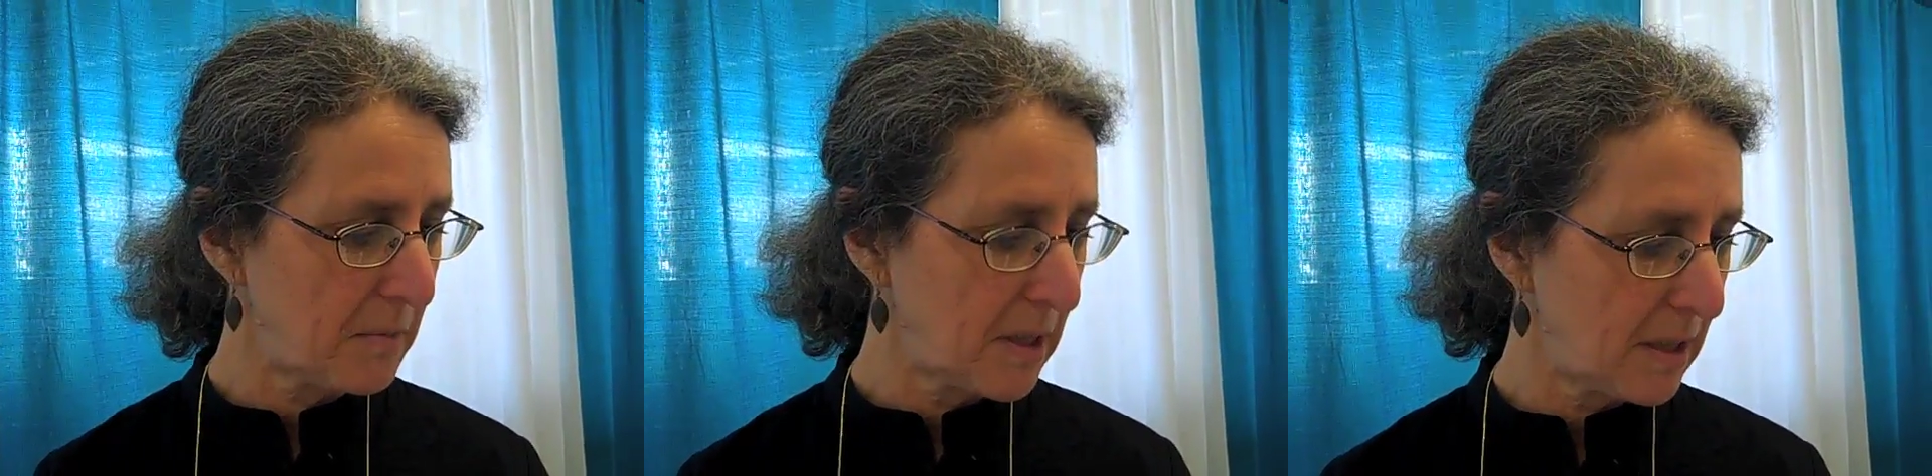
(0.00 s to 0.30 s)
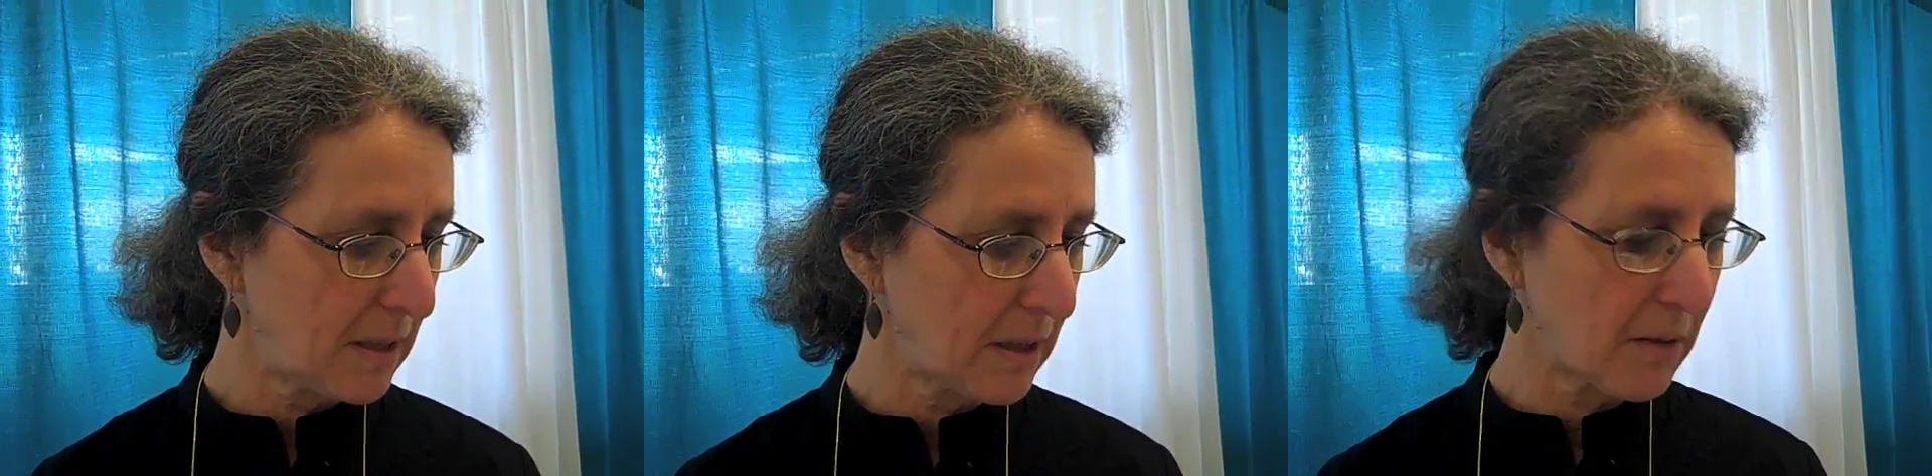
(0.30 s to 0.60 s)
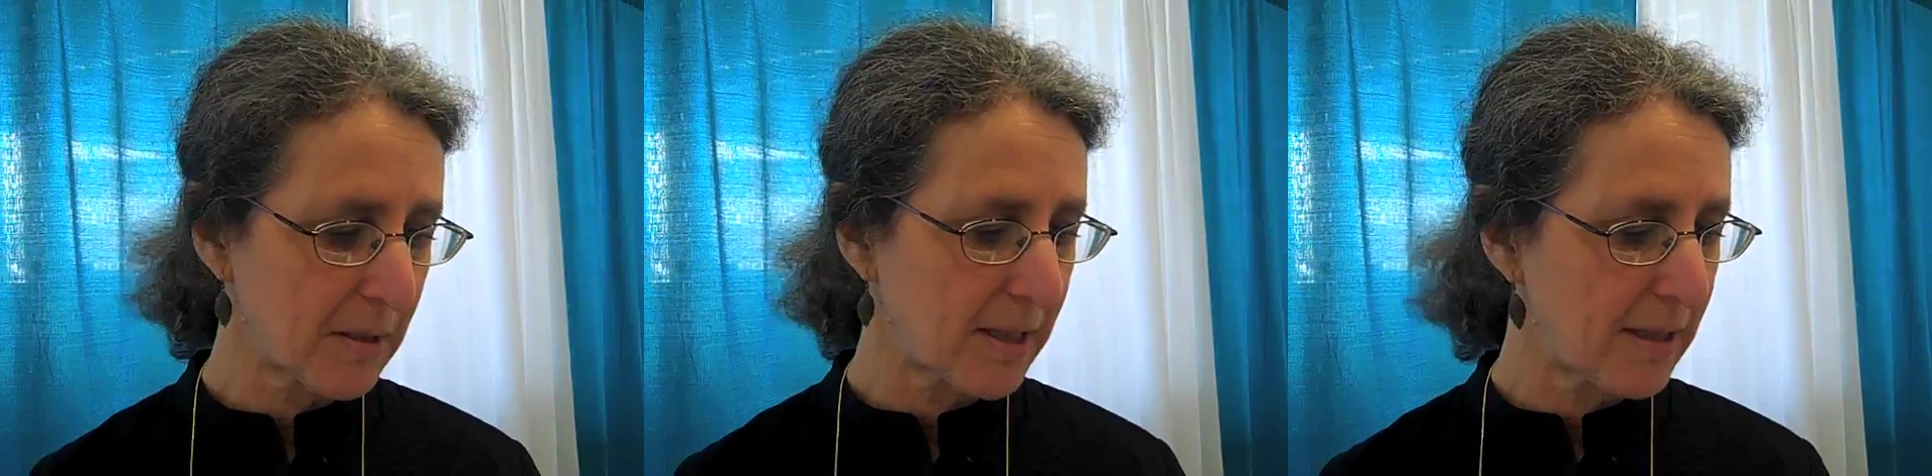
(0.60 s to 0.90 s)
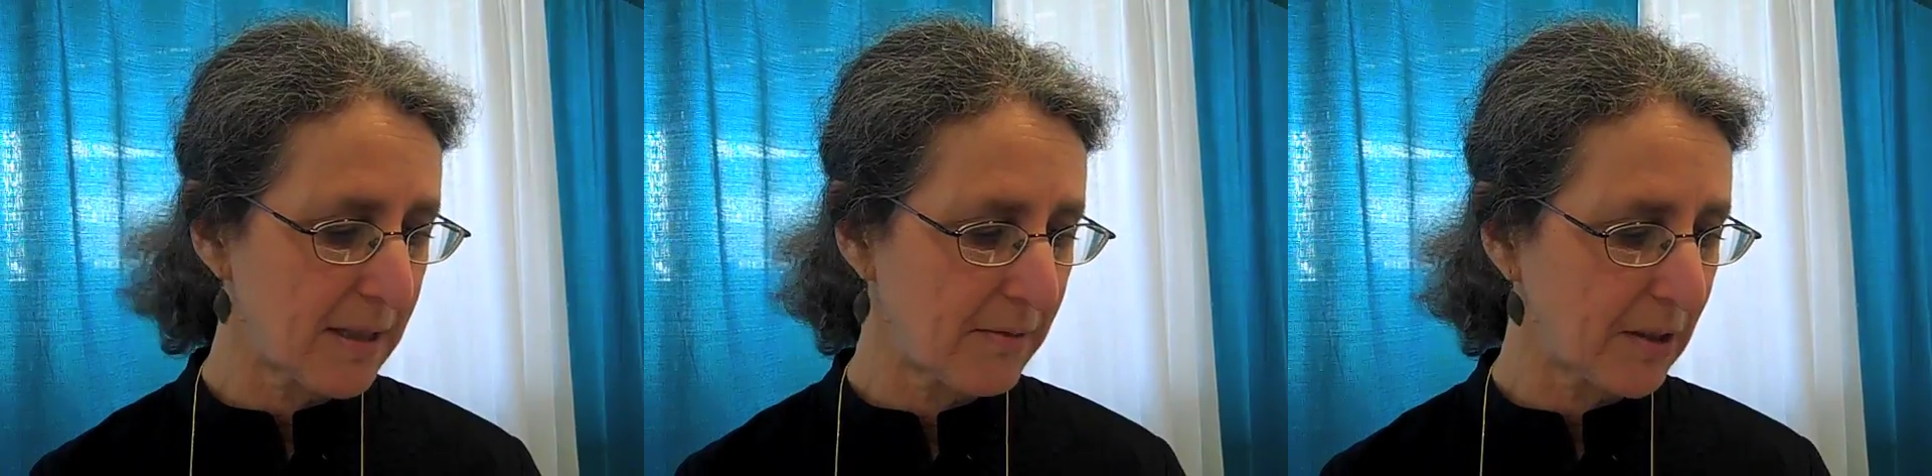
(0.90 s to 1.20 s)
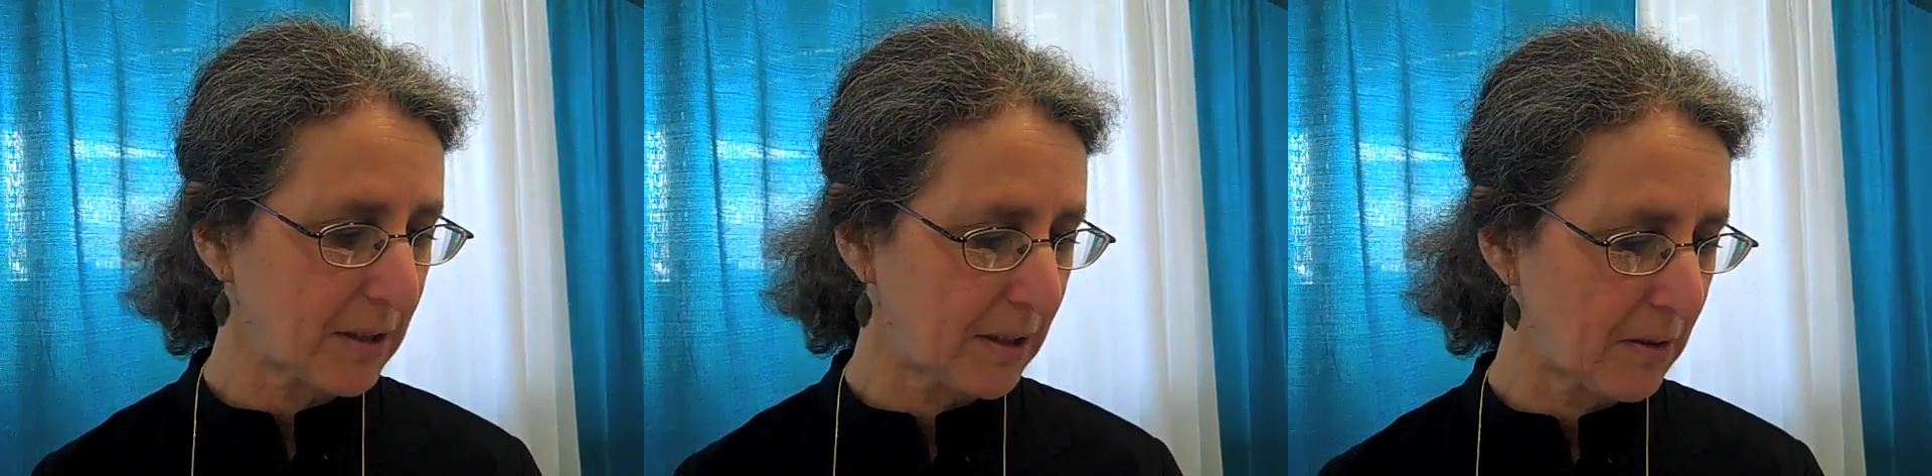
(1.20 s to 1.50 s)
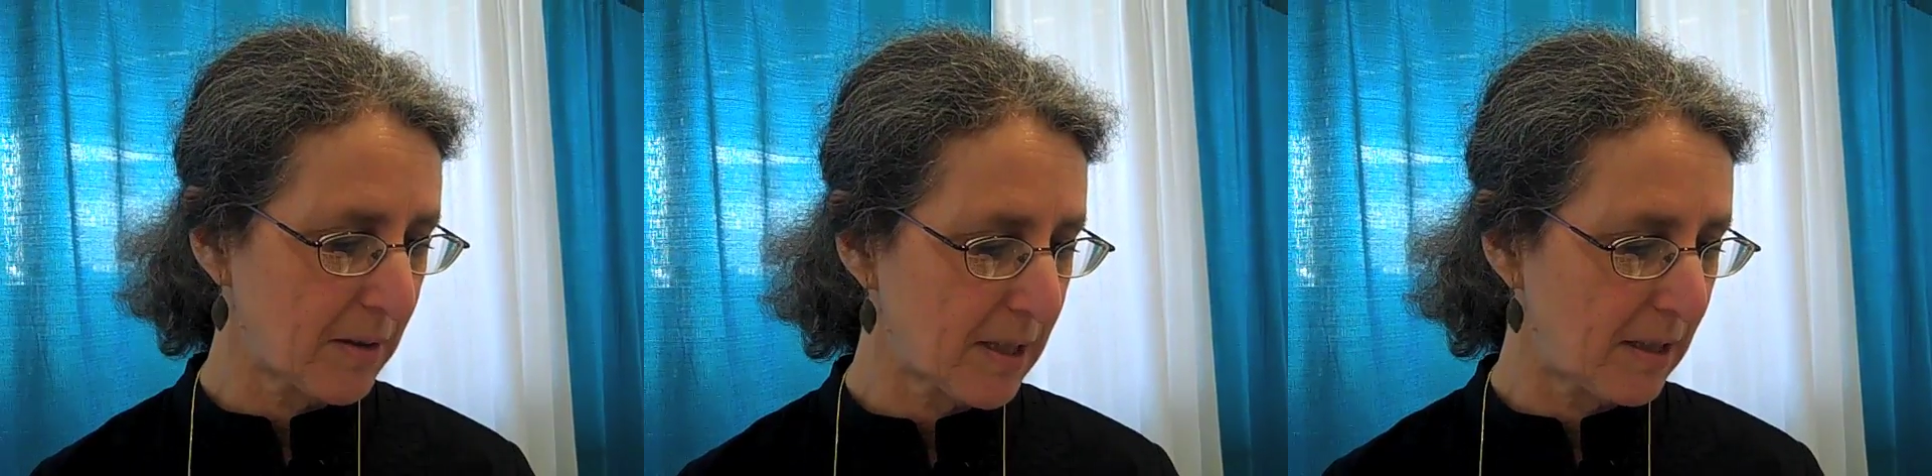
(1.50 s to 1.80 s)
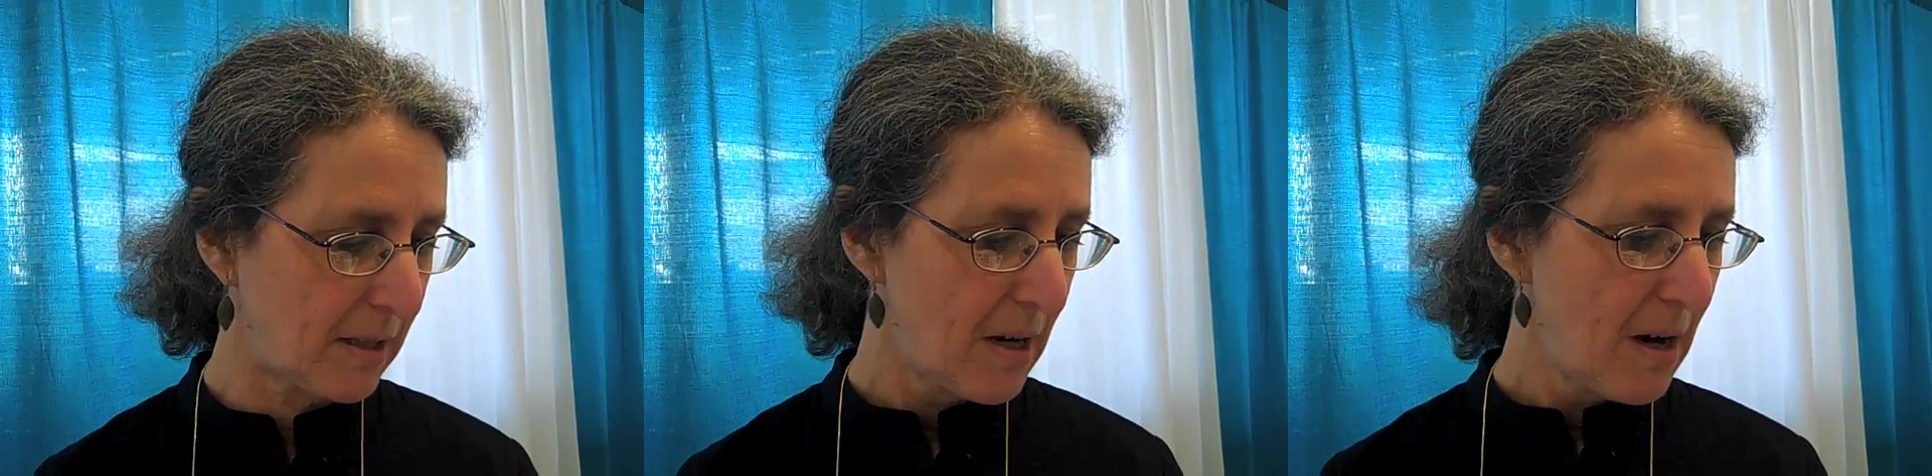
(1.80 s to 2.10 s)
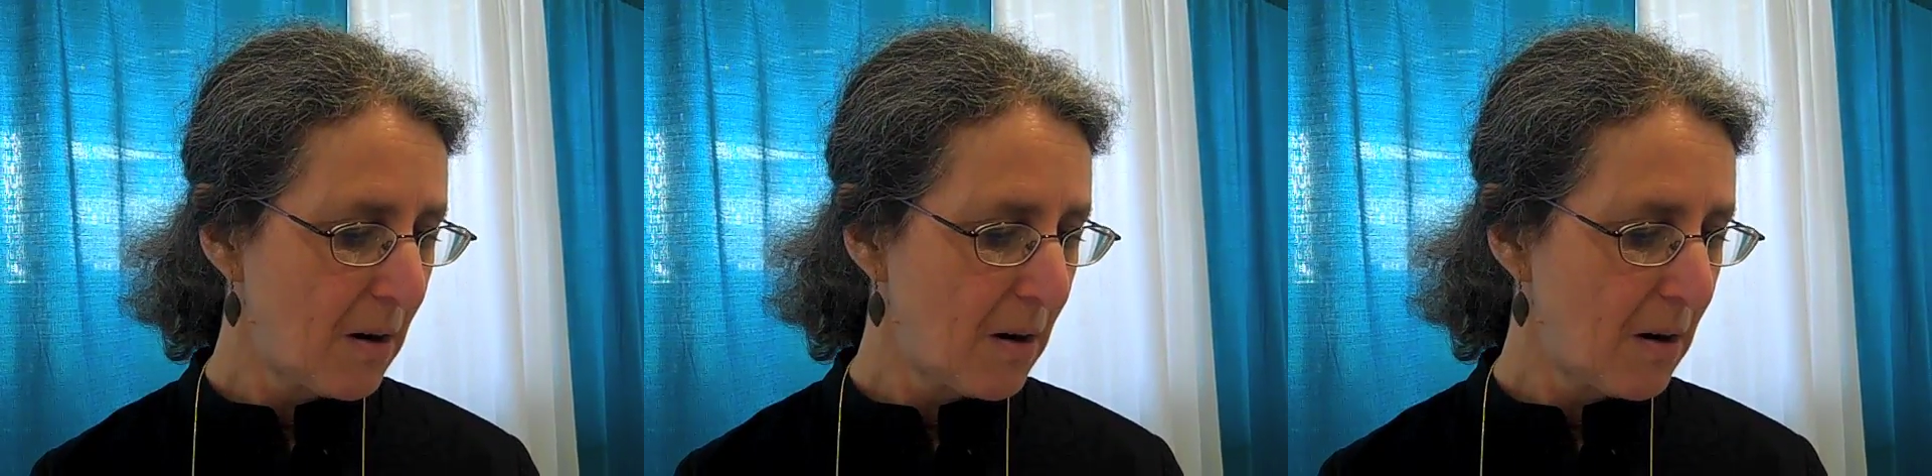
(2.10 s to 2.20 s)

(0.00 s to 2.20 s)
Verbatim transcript: media literacy, civic literacy,